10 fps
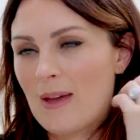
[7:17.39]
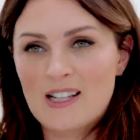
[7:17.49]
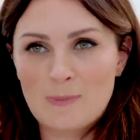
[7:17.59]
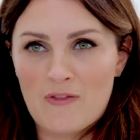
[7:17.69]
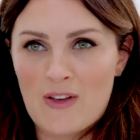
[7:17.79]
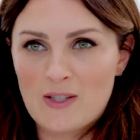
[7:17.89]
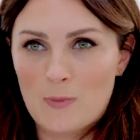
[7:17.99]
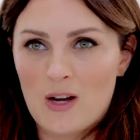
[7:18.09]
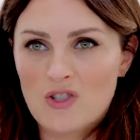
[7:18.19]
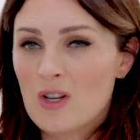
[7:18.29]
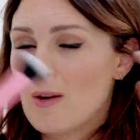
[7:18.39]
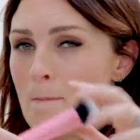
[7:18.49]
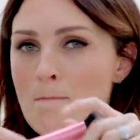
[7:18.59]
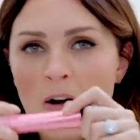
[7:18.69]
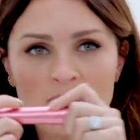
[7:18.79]
Expert face brush.
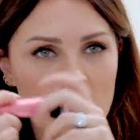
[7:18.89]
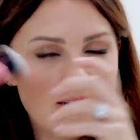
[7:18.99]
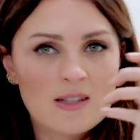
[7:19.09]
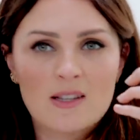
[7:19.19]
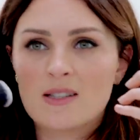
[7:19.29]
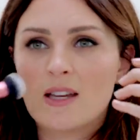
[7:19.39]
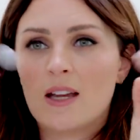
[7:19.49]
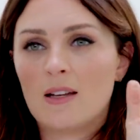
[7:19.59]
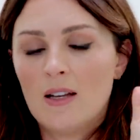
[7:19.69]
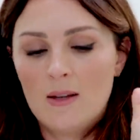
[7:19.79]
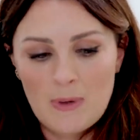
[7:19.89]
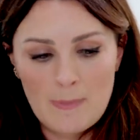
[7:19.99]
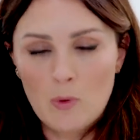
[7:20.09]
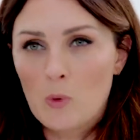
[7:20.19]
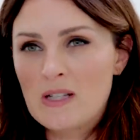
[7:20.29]
Boss it into the skin.
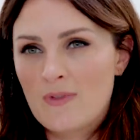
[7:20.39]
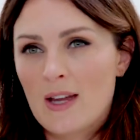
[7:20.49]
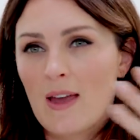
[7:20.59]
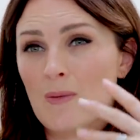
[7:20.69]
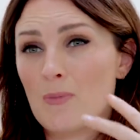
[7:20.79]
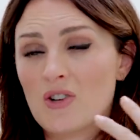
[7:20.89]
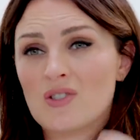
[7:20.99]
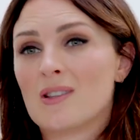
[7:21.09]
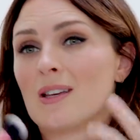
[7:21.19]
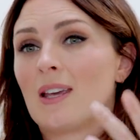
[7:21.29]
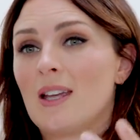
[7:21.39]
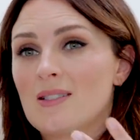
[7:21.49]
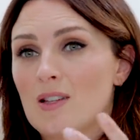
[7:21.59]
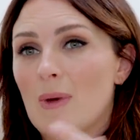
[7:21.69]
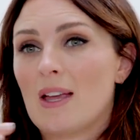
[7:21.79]
People always forget that brushes are the key
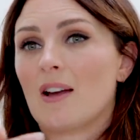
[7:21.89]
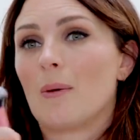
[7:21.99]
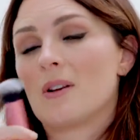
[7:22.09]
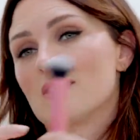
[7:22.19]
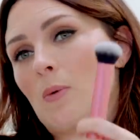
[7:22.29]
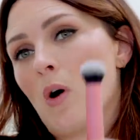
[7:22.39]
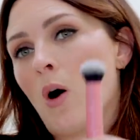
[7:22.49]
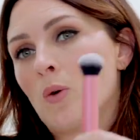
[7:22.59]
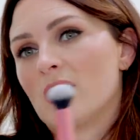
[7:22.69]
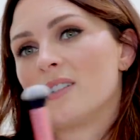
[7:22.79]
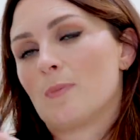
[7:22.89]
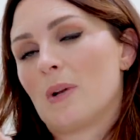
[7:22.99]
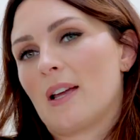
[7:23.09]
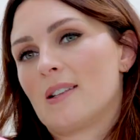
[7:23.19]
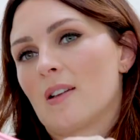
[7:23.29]
to the makeup because they will hold it into
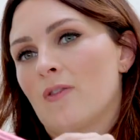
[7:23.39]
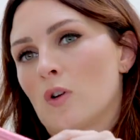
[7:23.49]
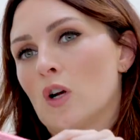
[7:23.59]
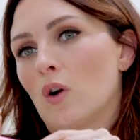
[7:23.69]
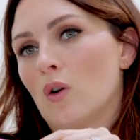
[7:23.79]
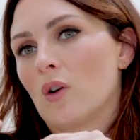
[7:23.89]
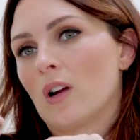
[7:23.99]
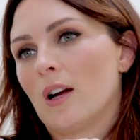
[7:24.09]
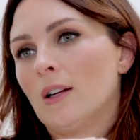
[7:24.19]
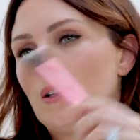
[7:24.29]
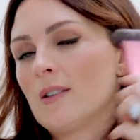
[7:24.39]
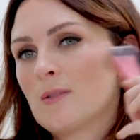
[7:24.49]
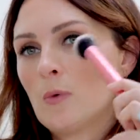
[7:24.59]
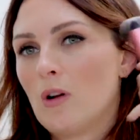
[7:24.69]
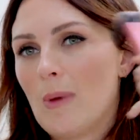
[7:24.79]
place for a lot longer.
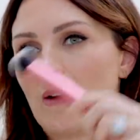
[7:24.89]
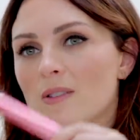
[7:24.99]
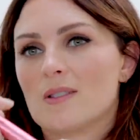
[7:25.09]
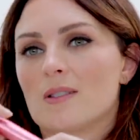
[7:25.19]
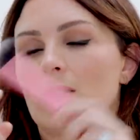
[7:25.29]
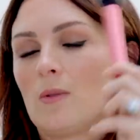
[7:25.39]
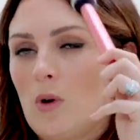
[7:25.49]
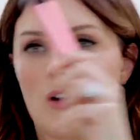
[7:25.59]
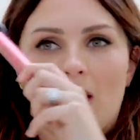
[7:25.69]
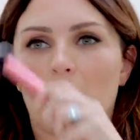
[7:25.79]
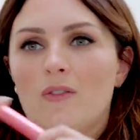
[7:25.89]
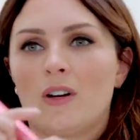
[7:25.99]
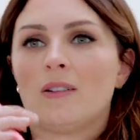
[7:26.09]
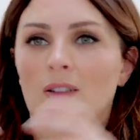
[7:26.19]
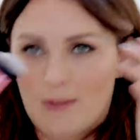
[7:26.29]
Small amounts, work it
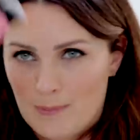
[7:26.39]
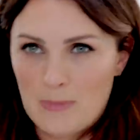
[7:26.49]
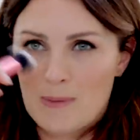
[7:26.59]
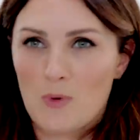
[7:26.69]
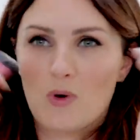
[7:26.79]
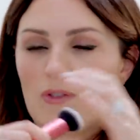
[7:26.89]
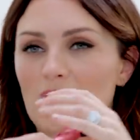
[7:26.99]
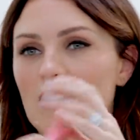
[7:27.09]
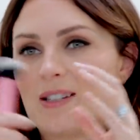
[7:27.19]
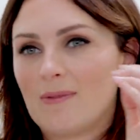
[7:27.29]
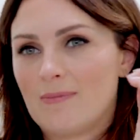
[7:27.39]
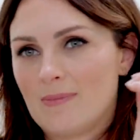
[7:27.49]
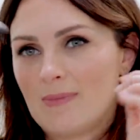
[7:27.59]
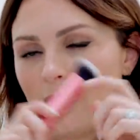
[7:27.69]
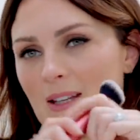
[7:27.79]
over, bit more if you need it.
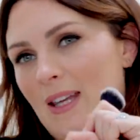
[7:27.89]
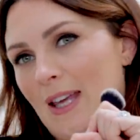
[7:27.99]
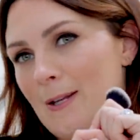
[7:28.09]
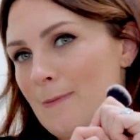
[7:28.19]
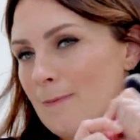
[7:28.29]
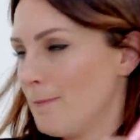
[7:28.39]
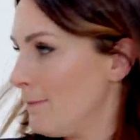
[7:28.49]
Key.